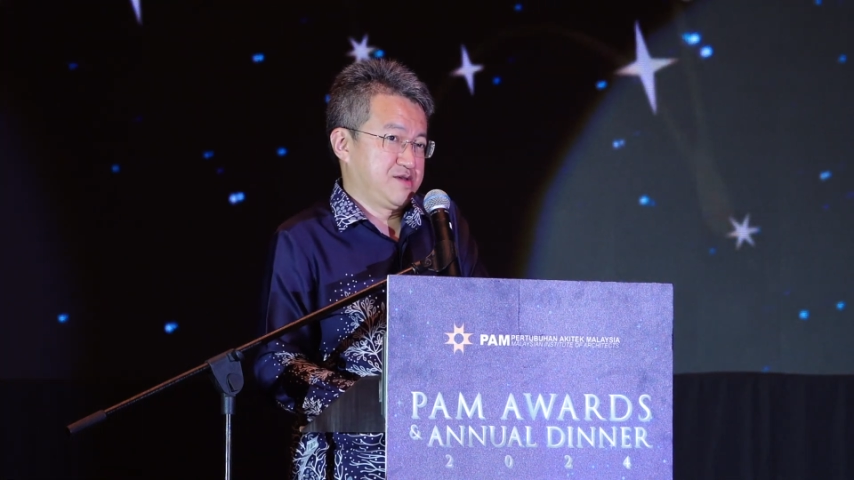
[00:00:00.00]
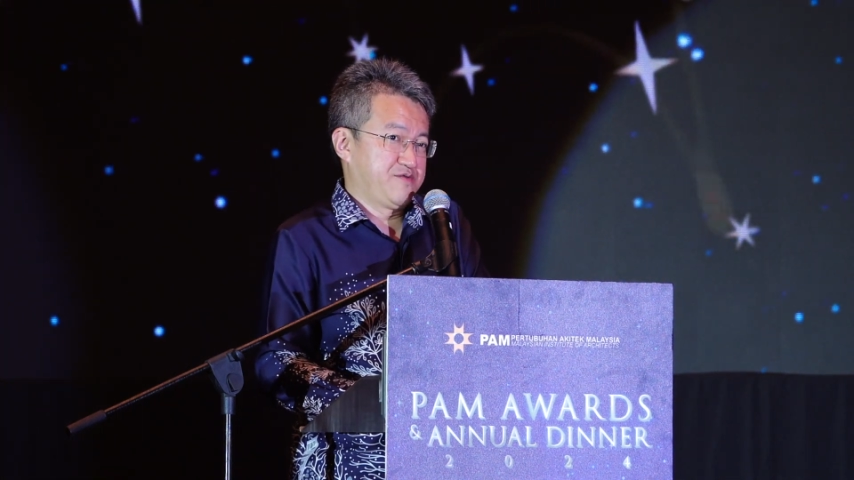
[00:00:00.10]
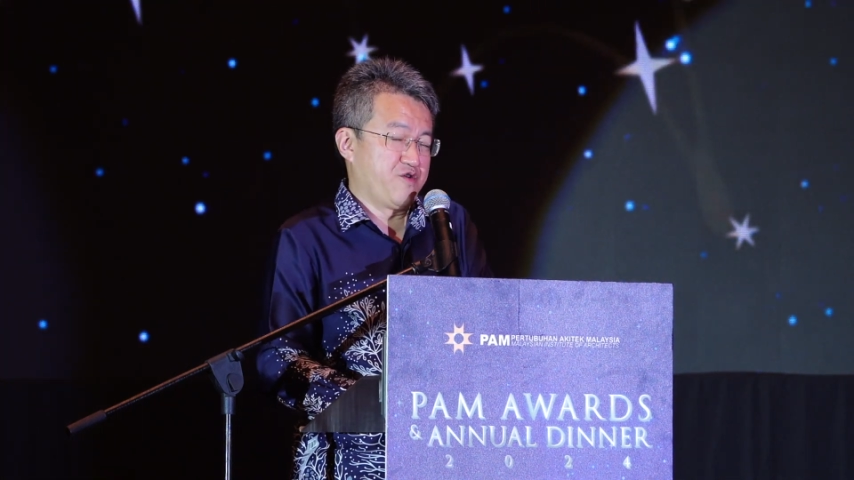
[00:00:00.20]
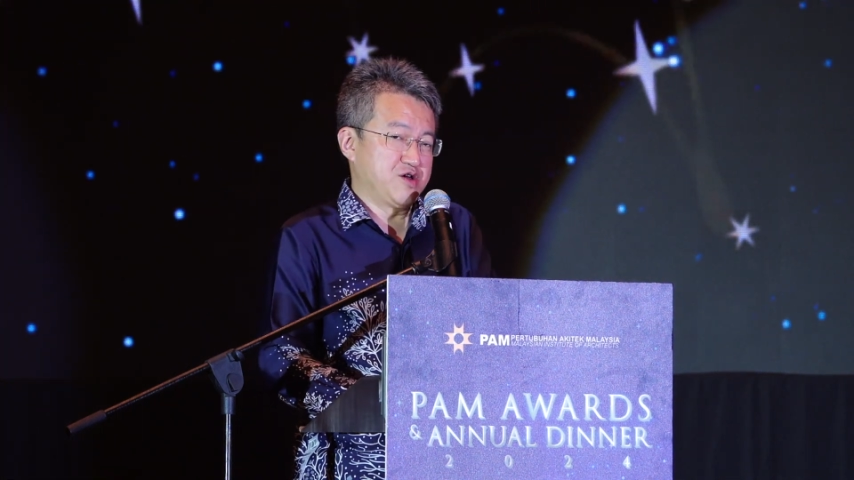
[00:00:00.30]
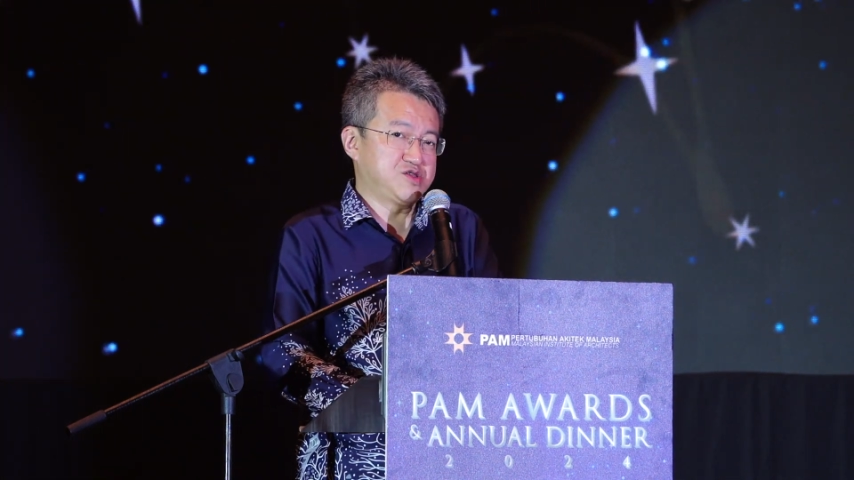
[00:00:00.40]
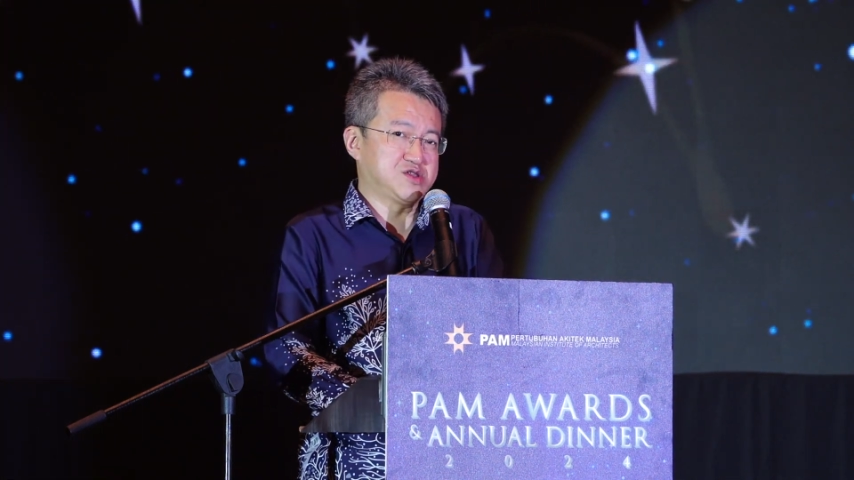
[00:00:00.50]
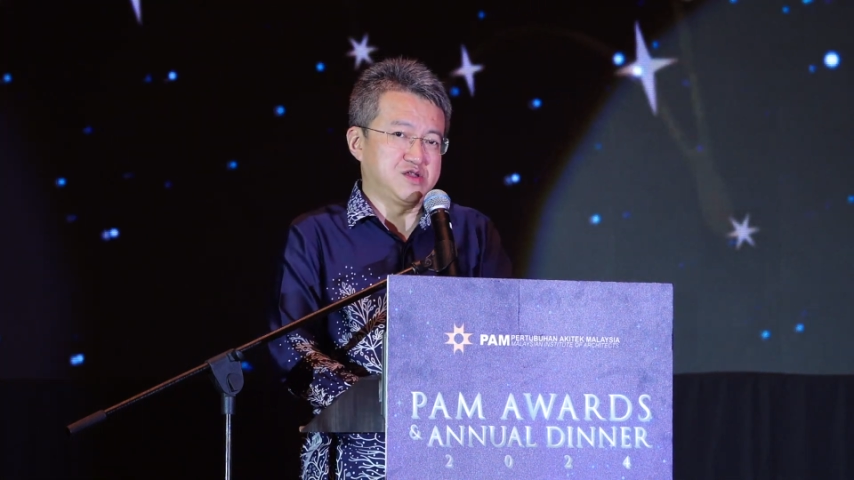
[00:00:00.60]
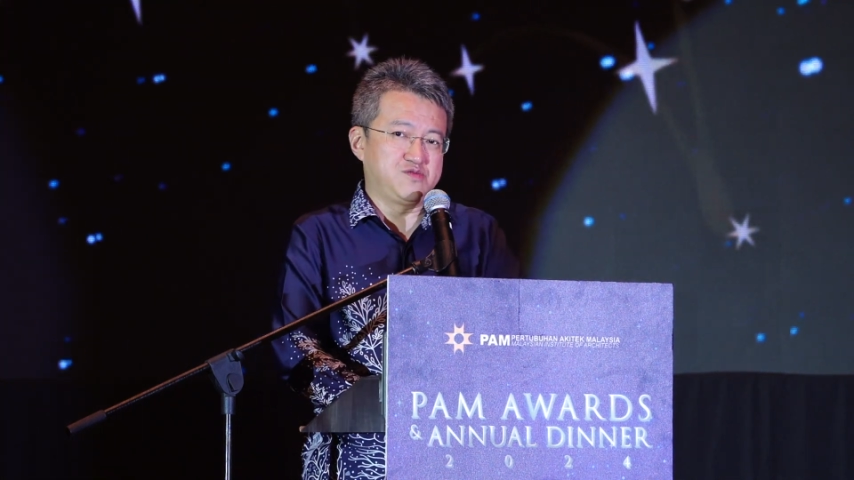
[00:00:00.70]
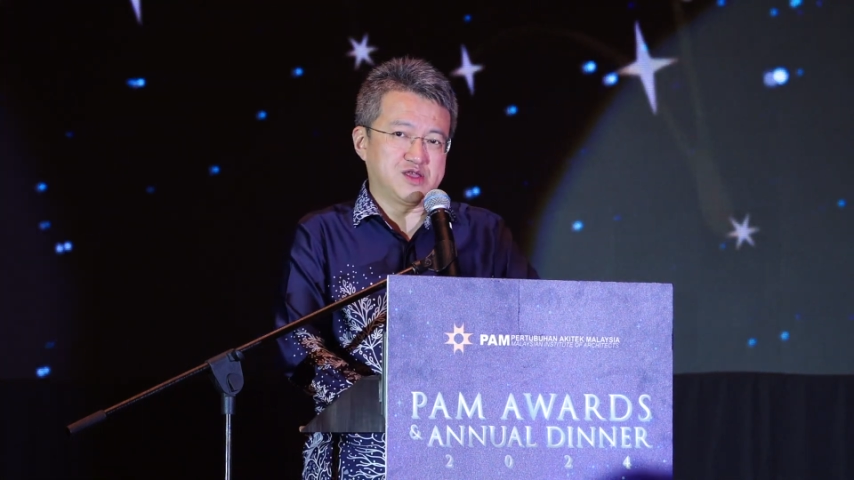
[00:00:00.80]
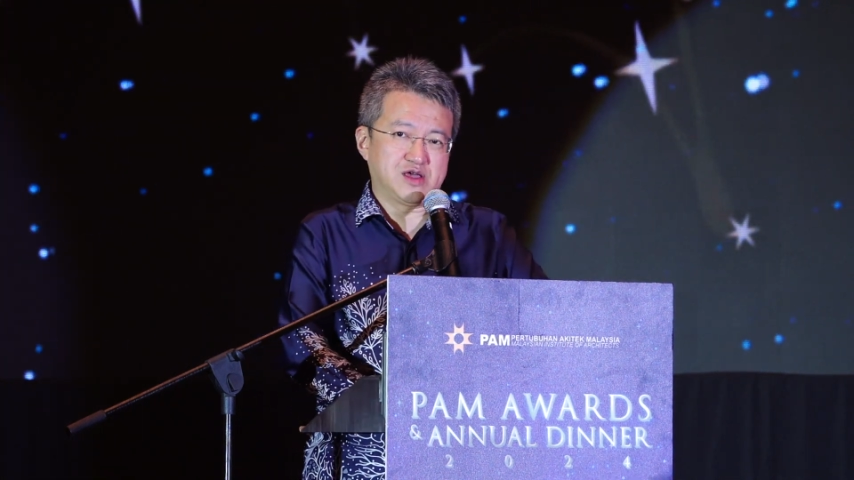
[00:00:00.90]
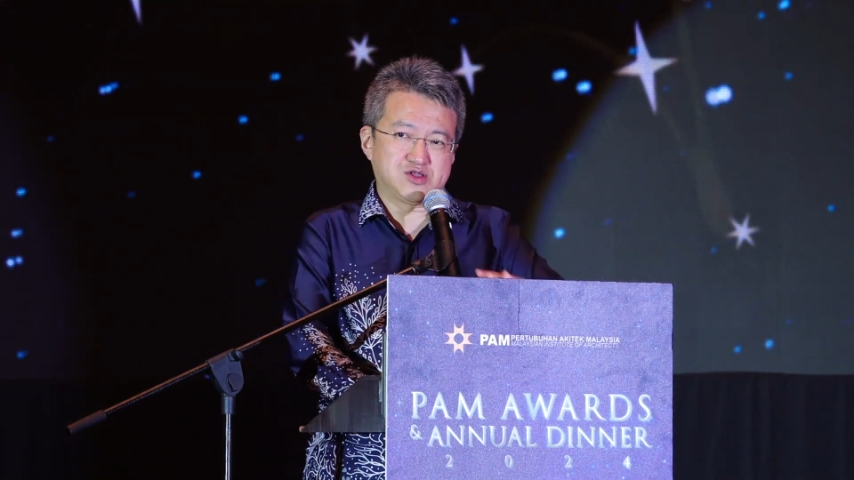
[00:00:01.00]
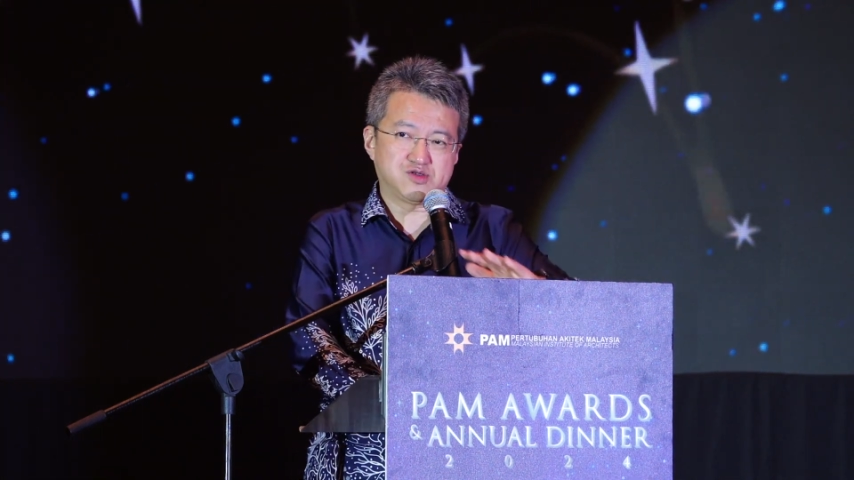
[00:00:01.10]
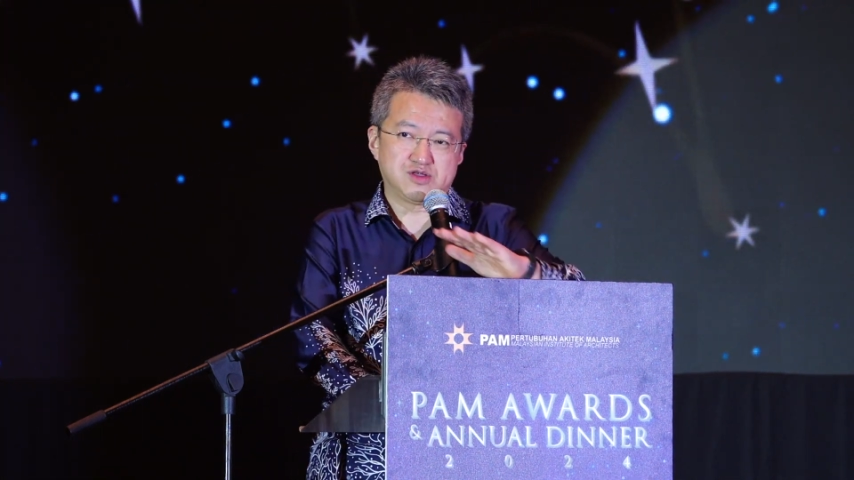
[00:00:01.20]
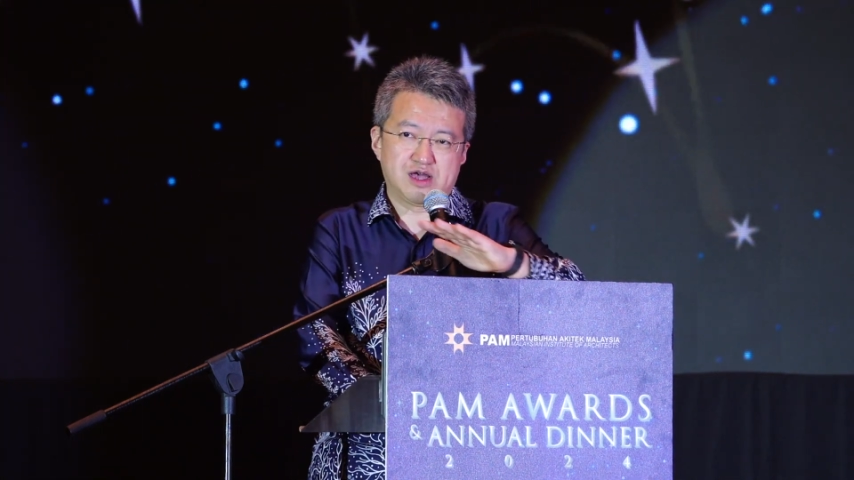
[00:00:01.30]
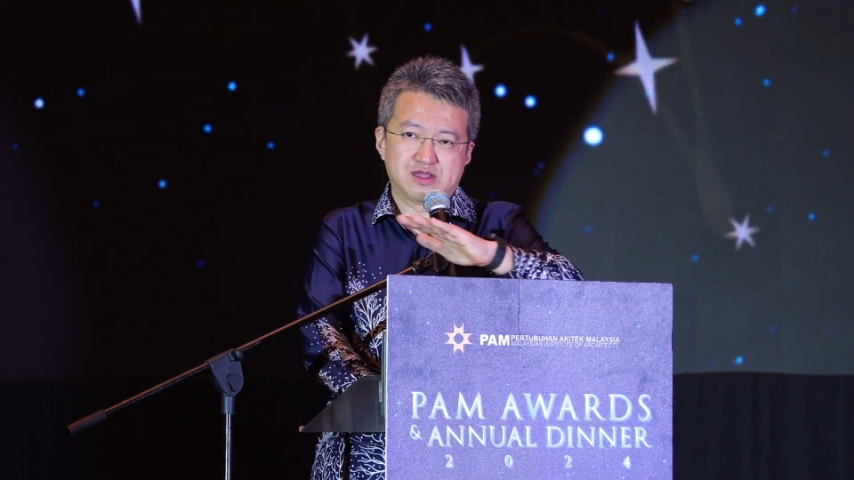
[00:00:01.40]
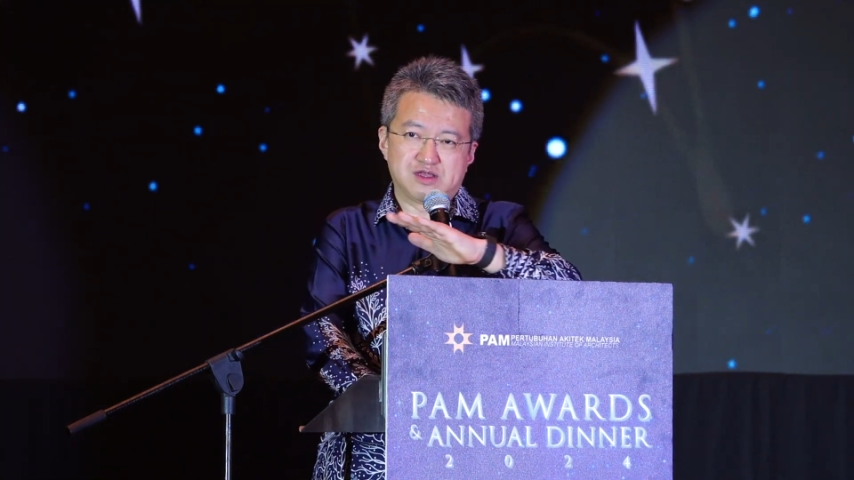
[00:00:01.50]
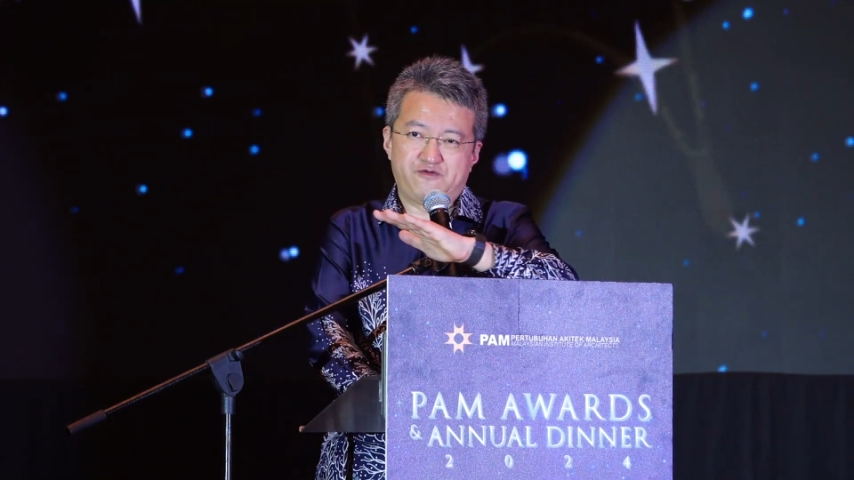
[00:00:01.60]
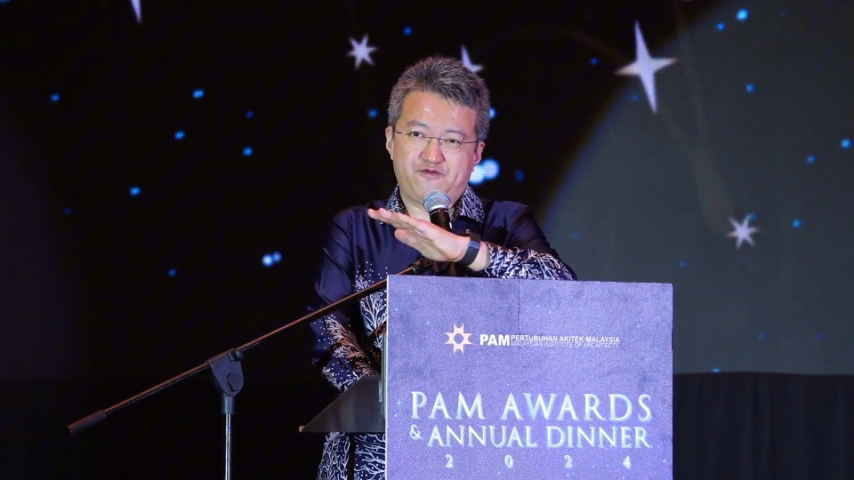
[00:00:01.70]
For instance, when I stood at the